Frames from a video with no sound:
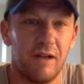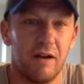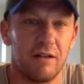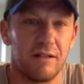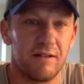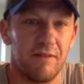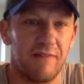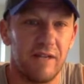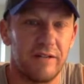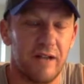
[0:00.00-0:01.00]
yards and
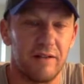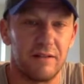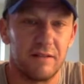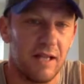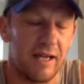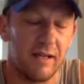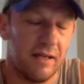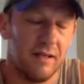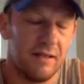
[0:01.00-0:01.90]
5 touchdowns. Like,